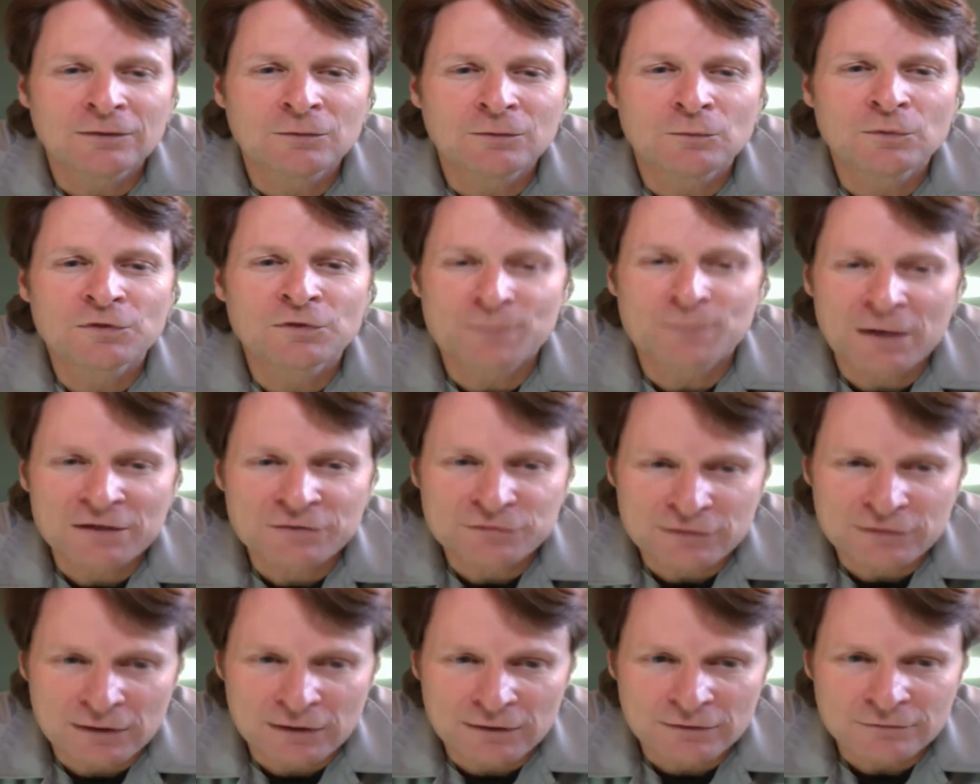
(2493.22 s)
with
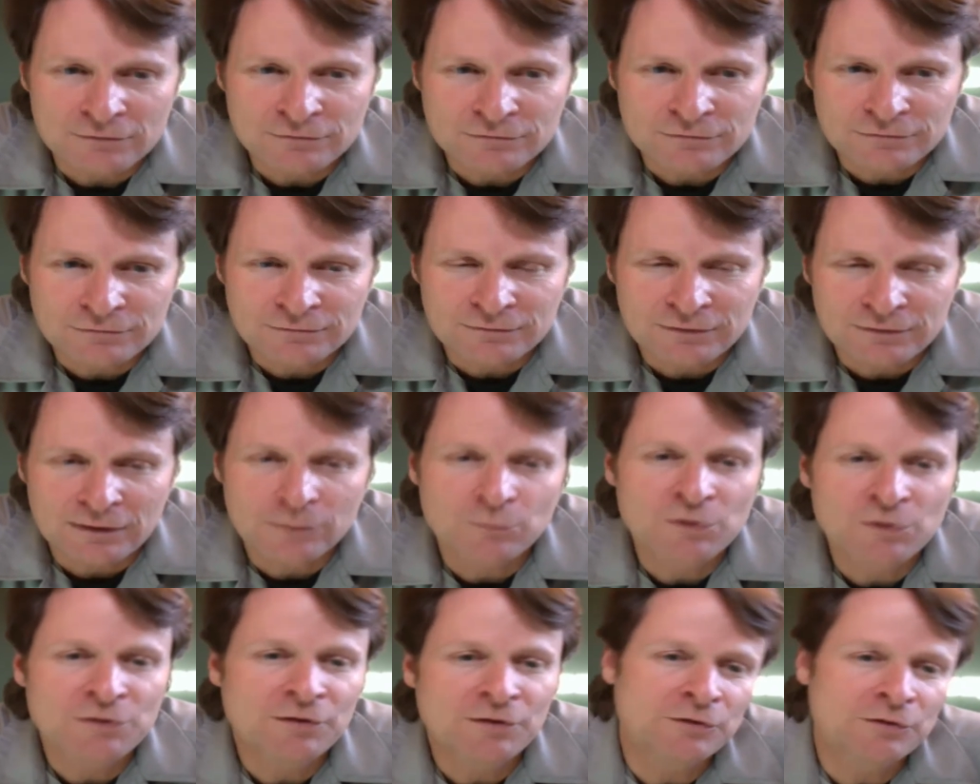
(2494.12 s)
myself
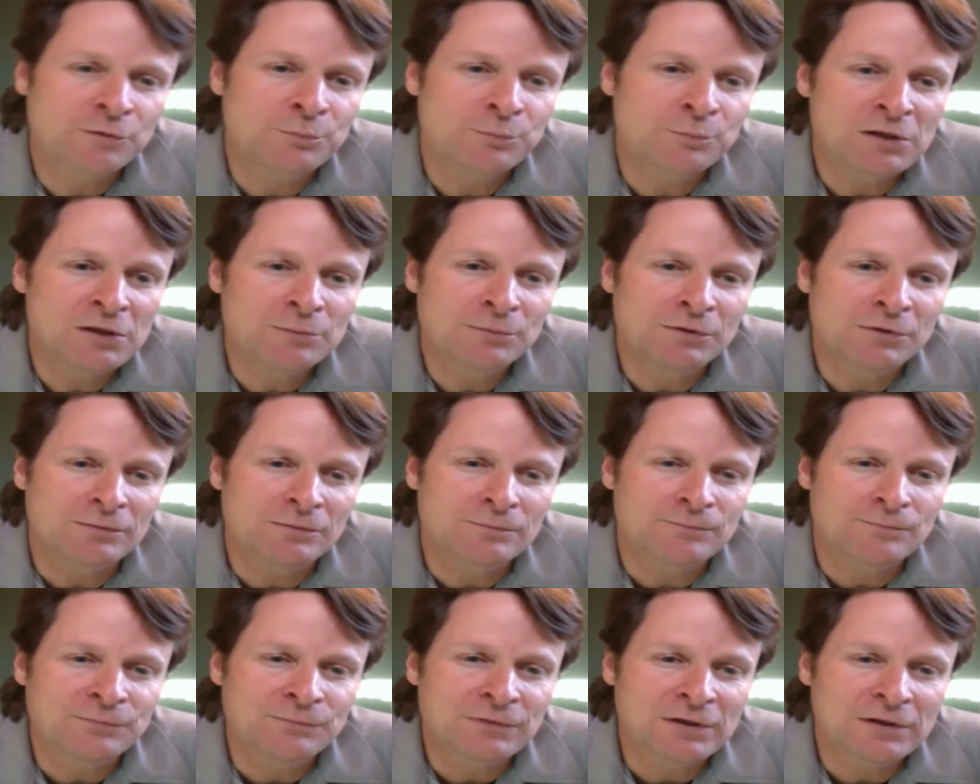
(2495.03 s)
and with other people.
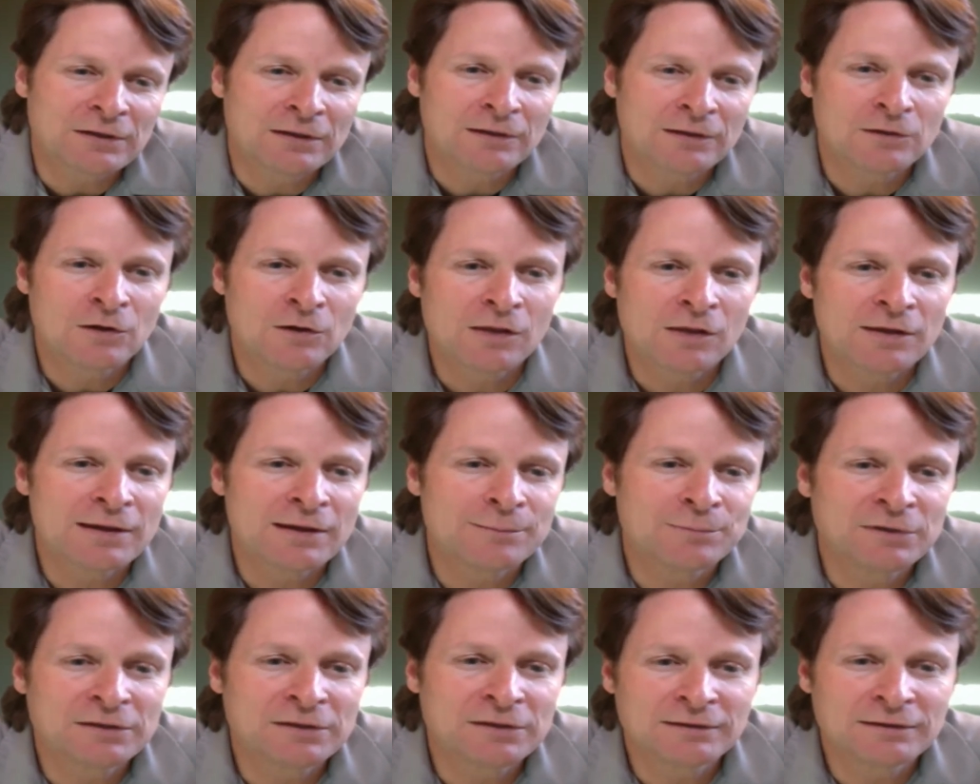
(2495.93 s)
And I call
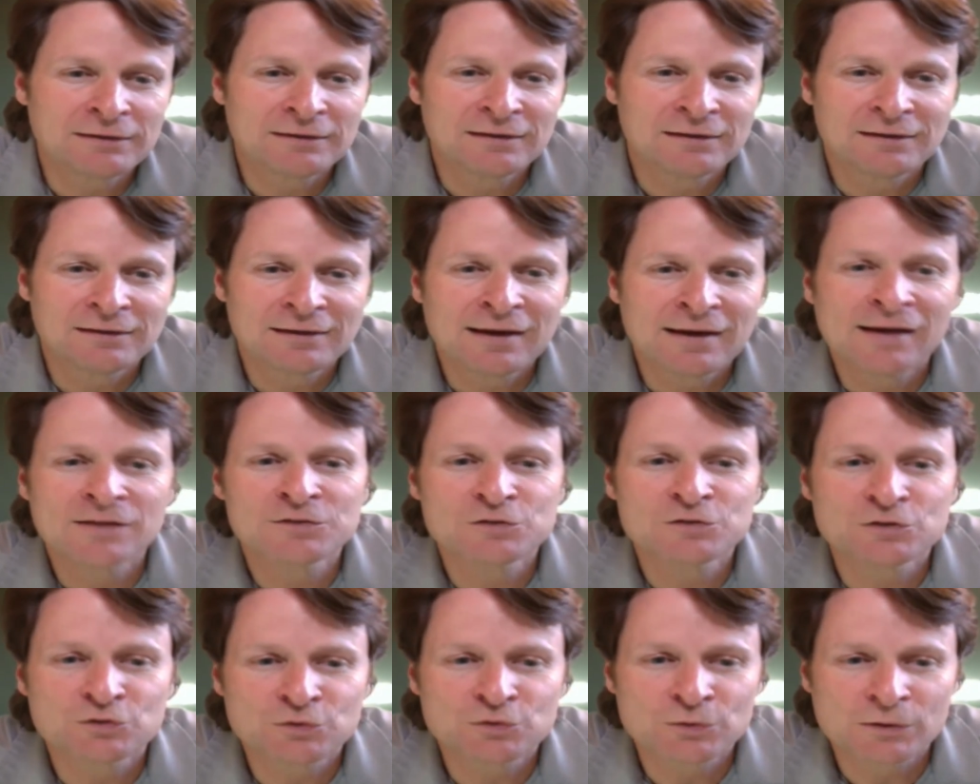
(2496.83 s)
that being in the
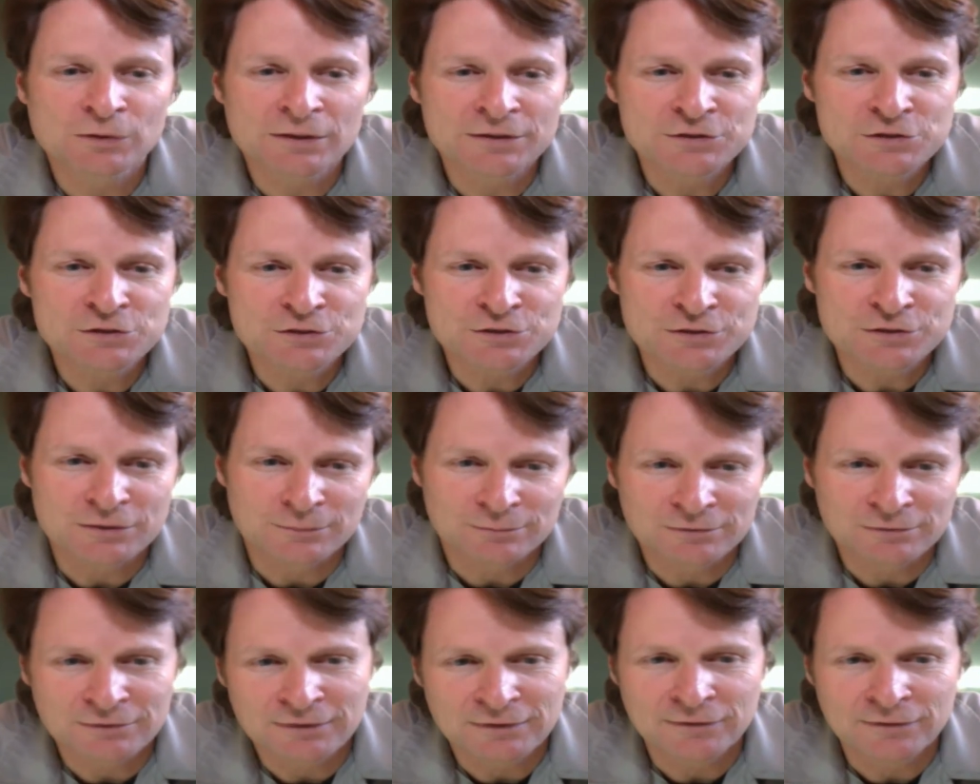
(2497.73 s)
conscious relationship.
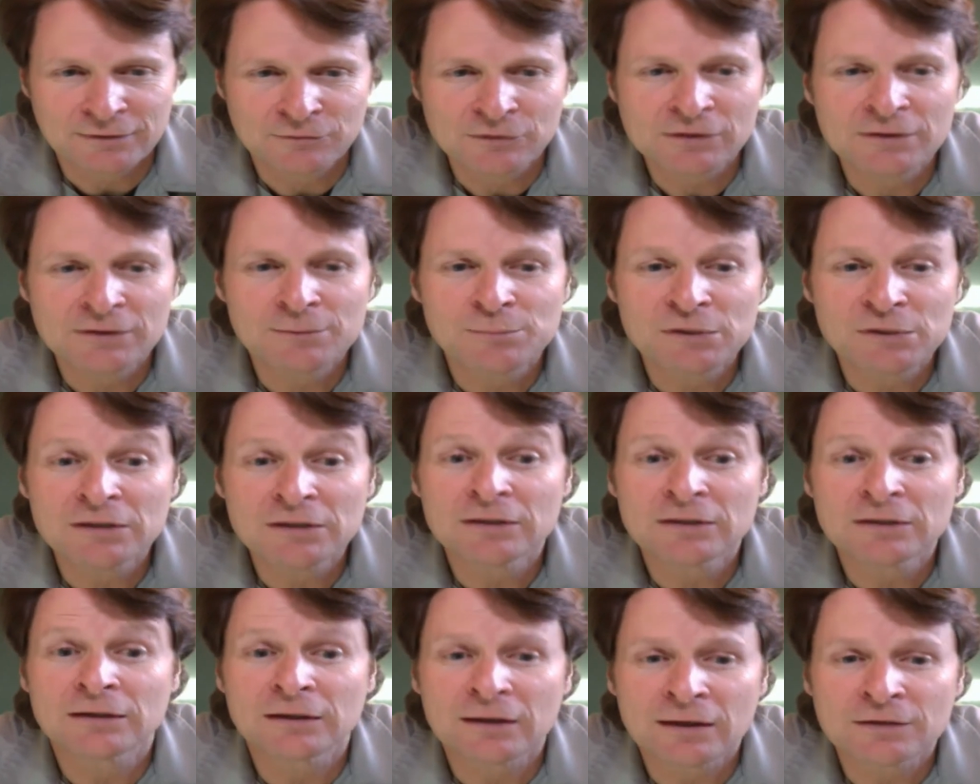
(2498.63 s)
Can I really be
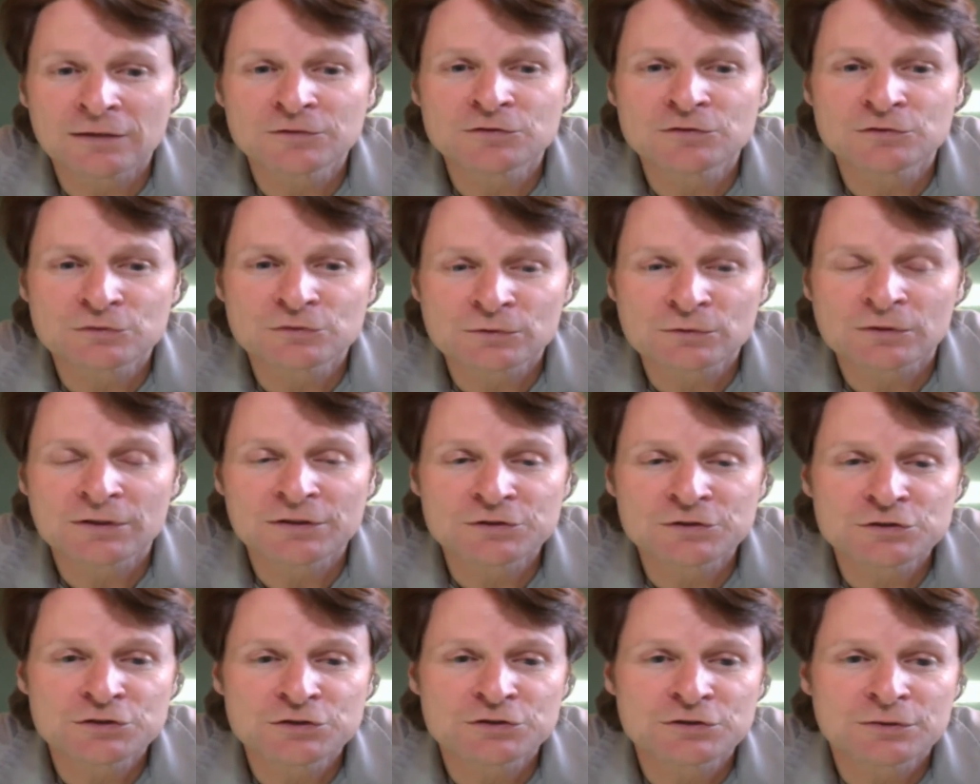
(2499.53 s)
in a conscious
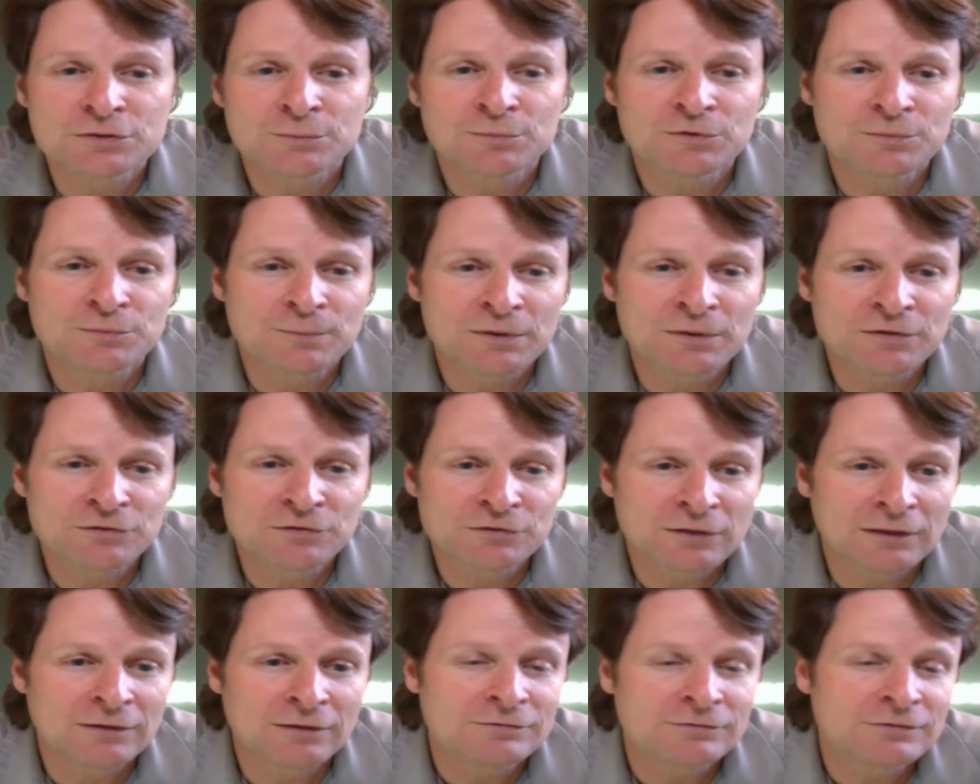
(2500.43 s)
relationship with
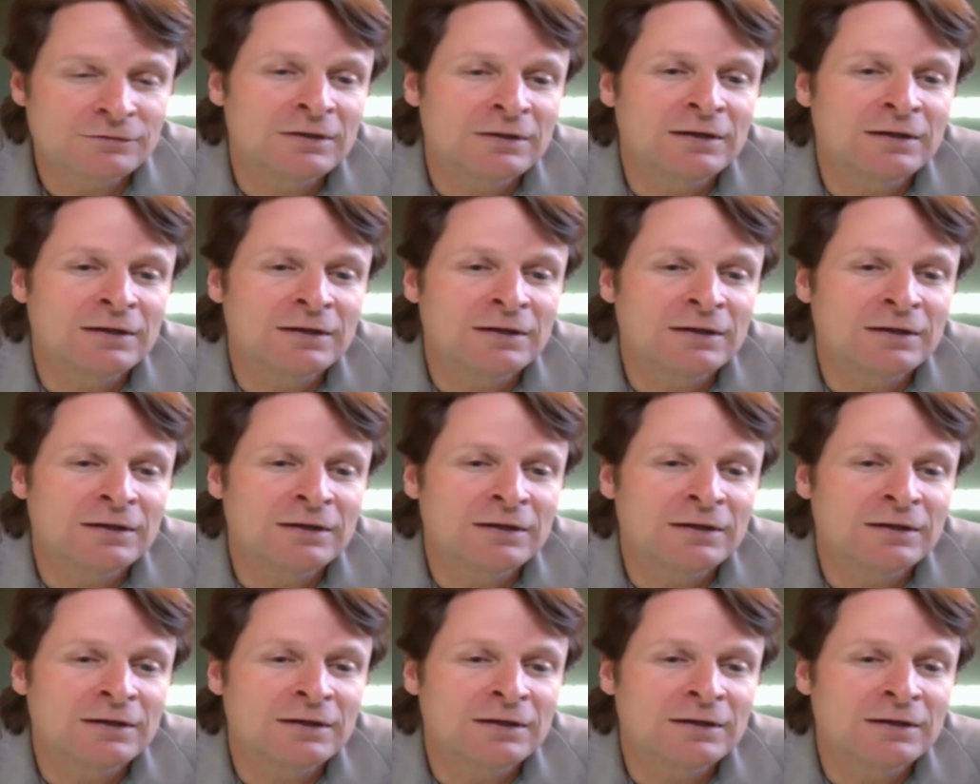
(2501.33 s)
myself